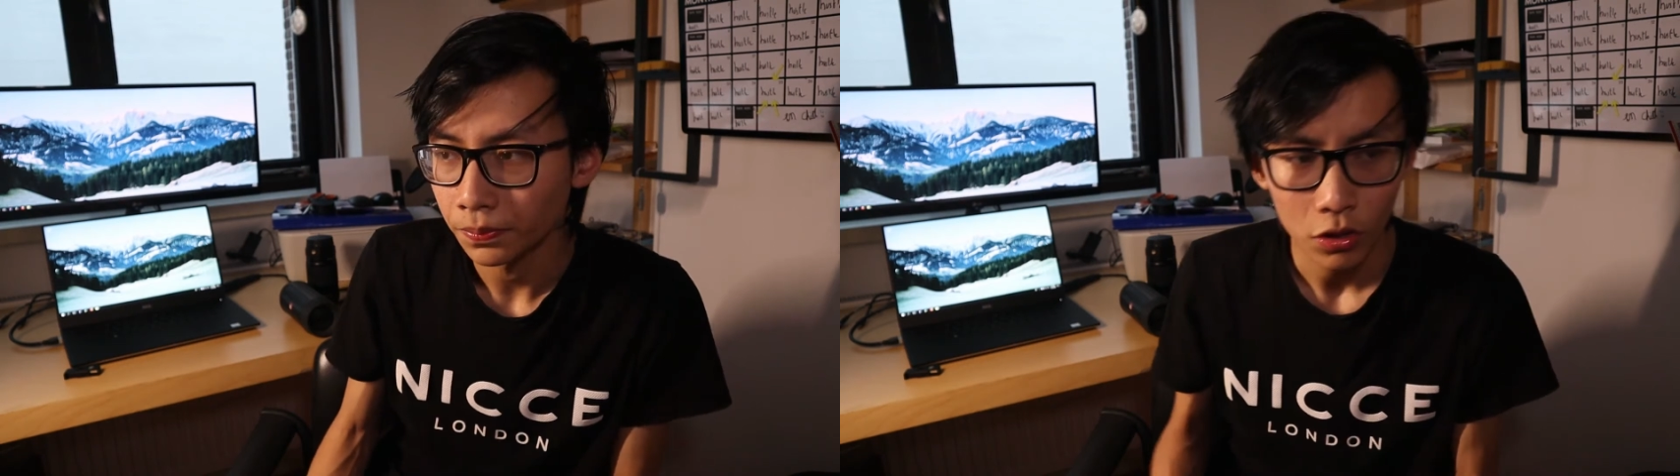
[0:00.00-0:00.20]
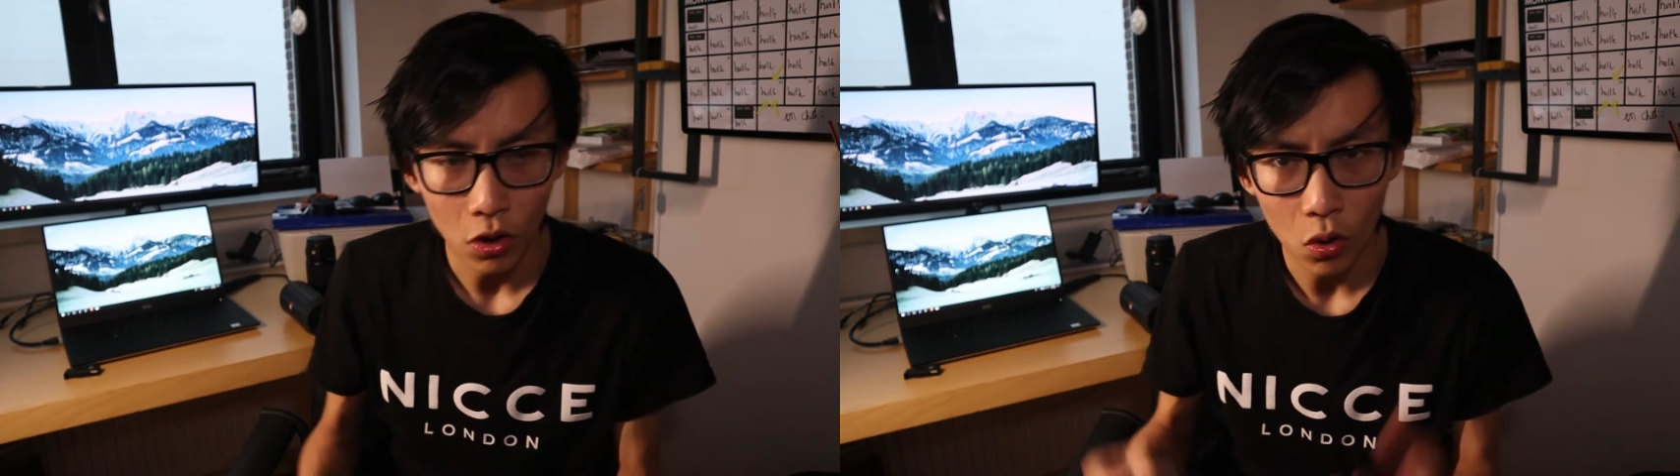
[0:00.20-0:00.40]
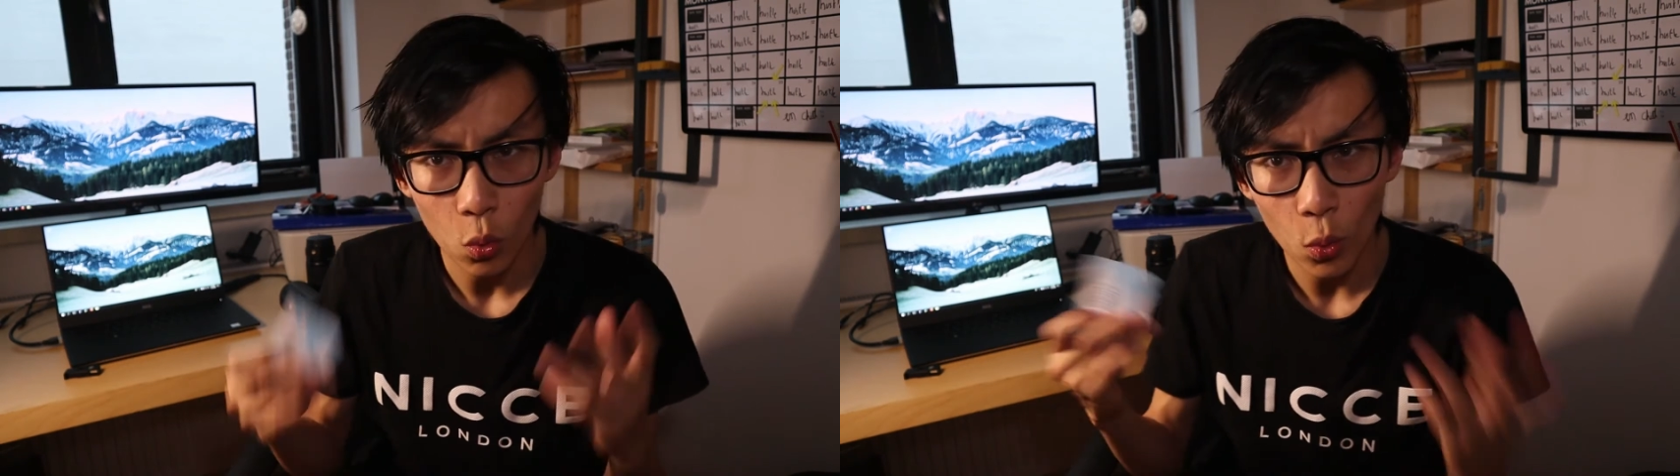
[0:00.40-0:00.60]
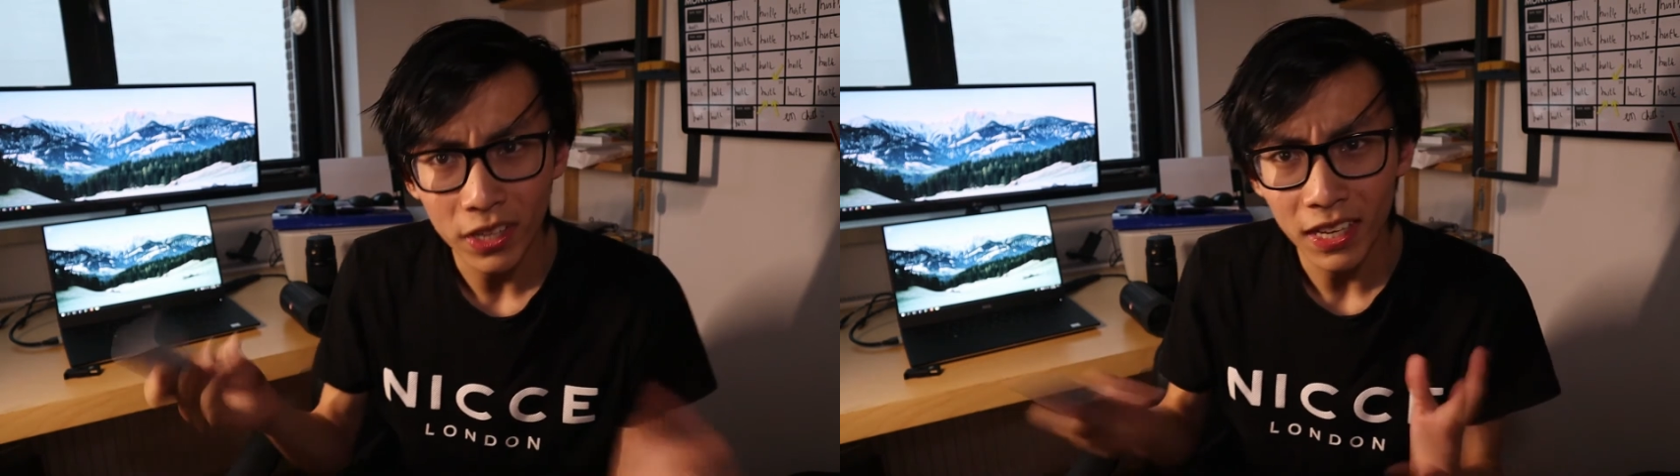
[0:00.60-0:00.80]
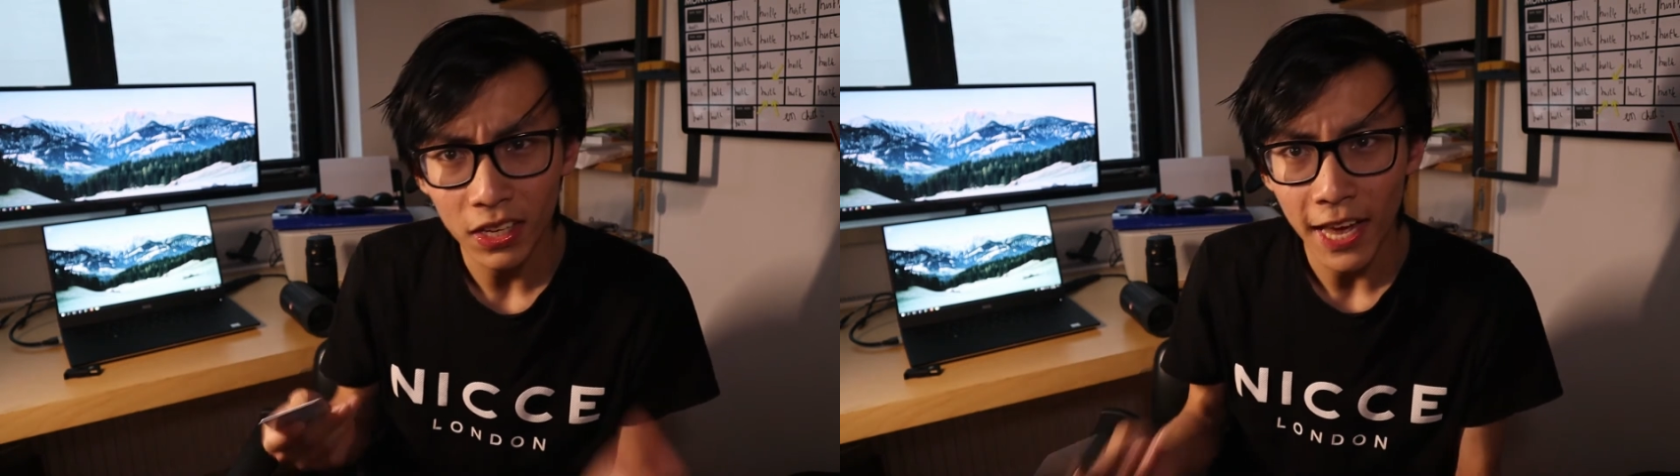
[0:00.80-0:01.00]
So
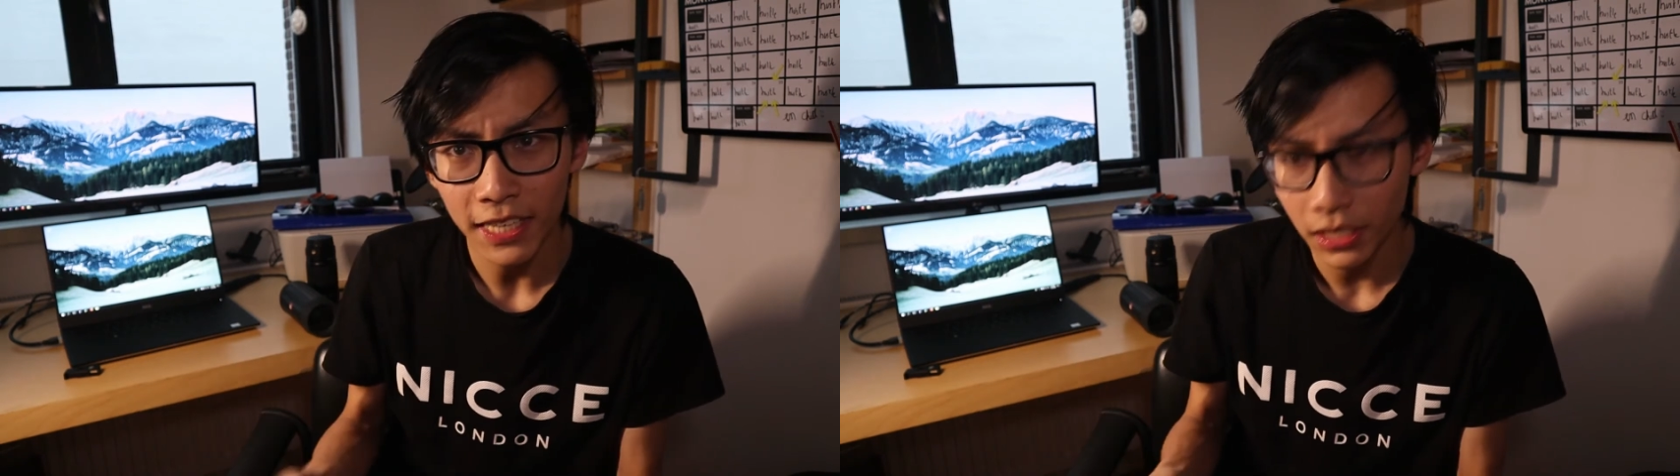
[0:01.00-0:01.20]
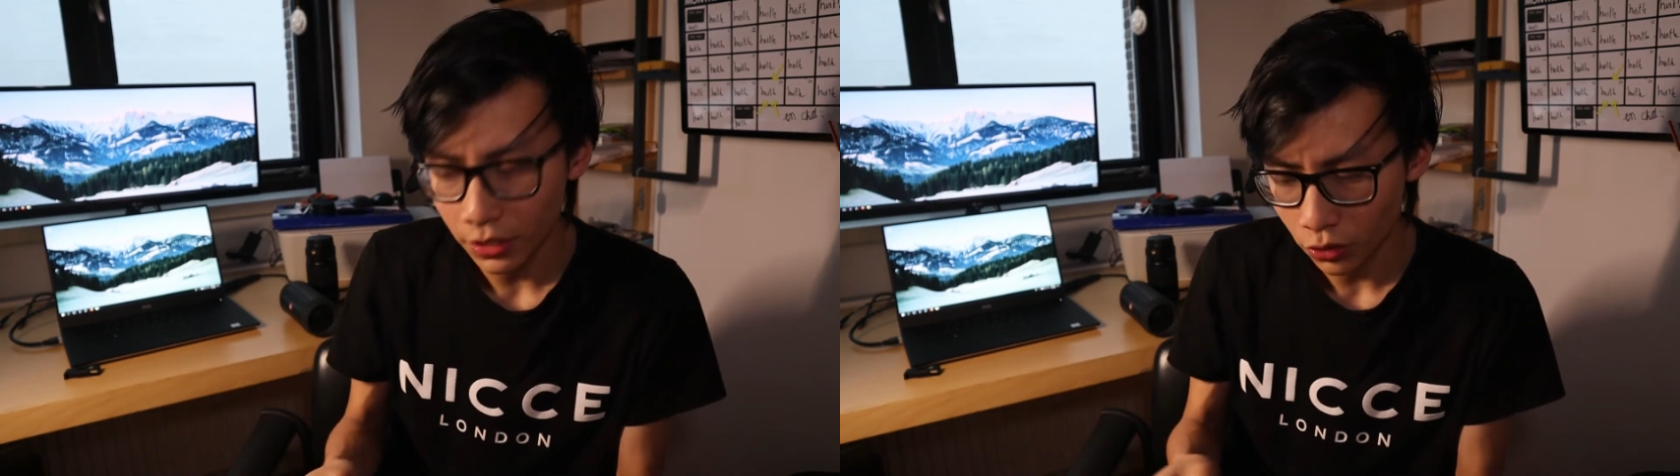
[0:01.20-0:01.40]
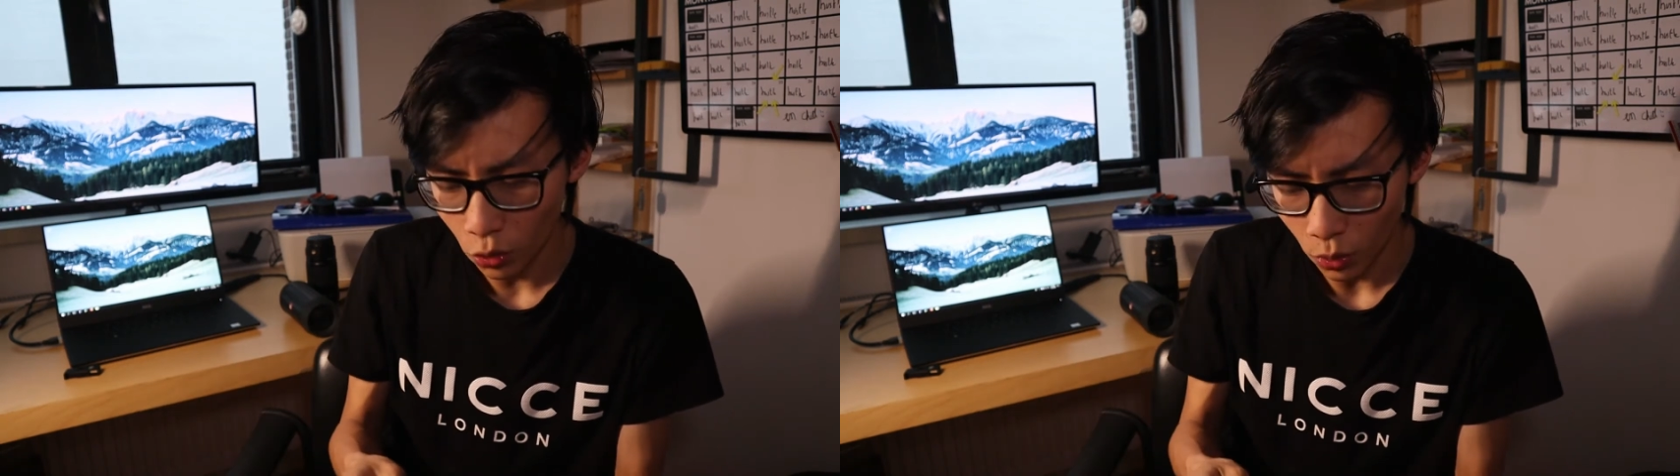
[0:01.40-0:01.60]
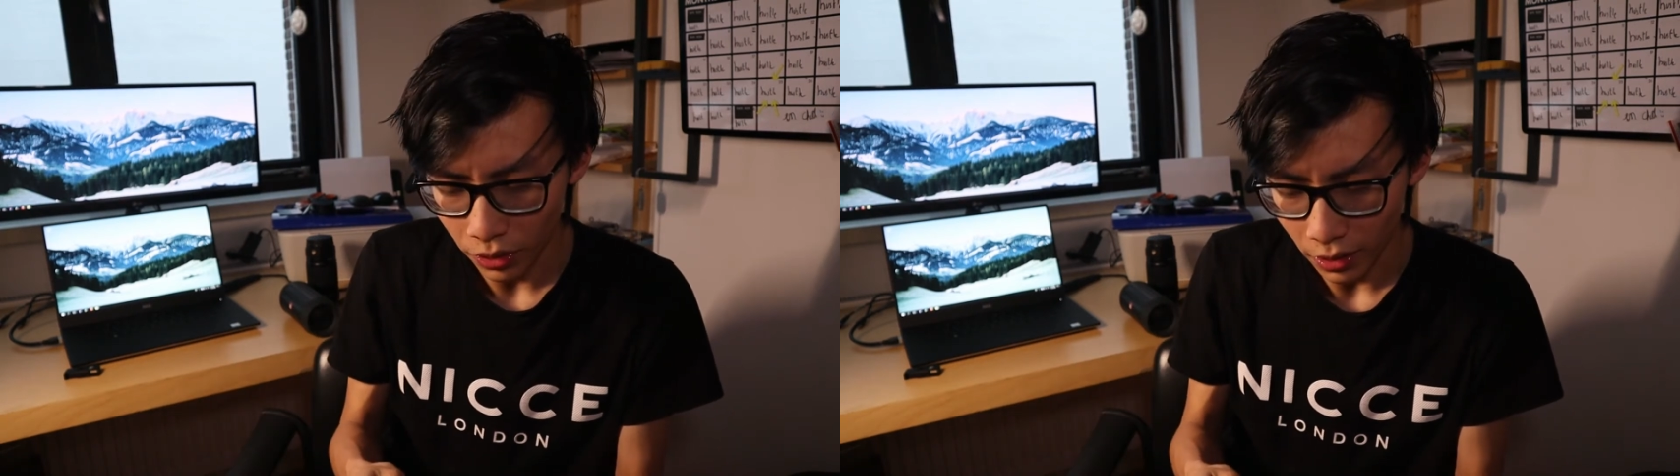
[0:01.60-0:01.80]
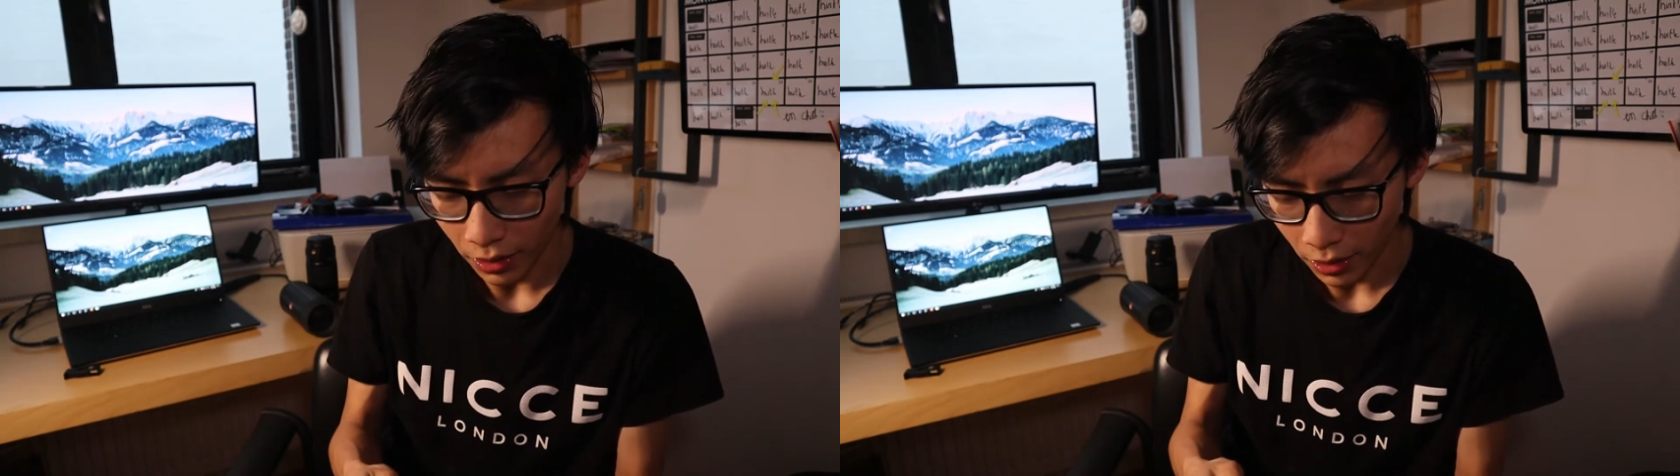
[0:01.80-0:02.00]
what can you actually do
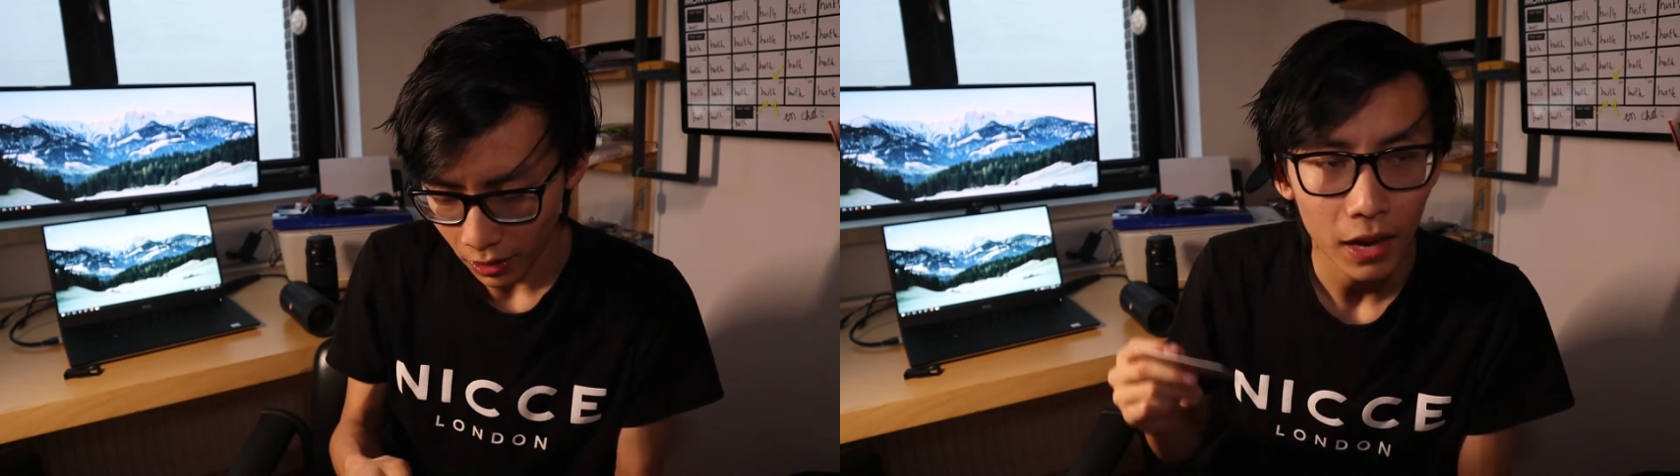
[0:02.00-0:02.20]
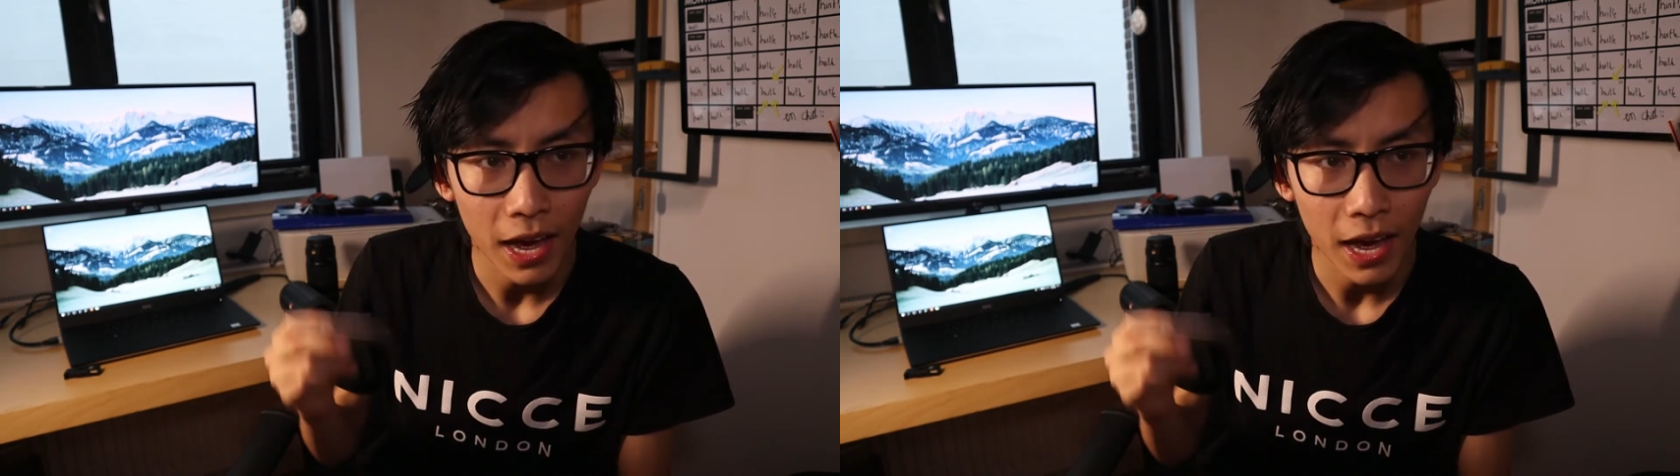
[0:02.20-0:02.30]
with this?